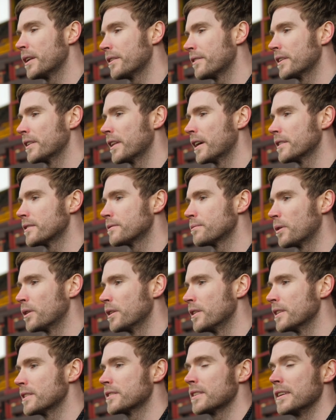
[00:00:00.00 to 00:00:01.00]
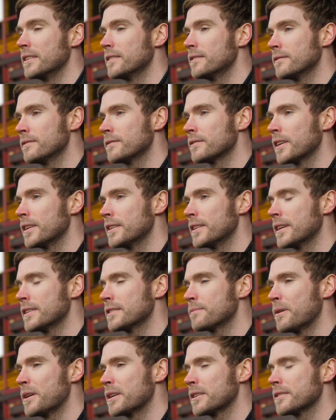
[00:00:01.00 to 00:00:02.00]
and I think that's one of the exciting
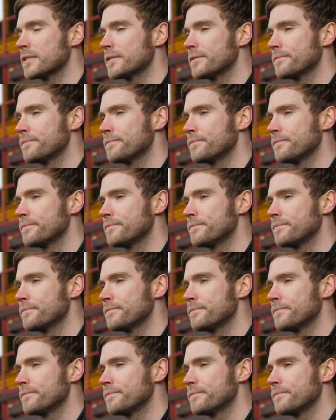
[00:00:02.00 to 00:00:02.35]
aspects.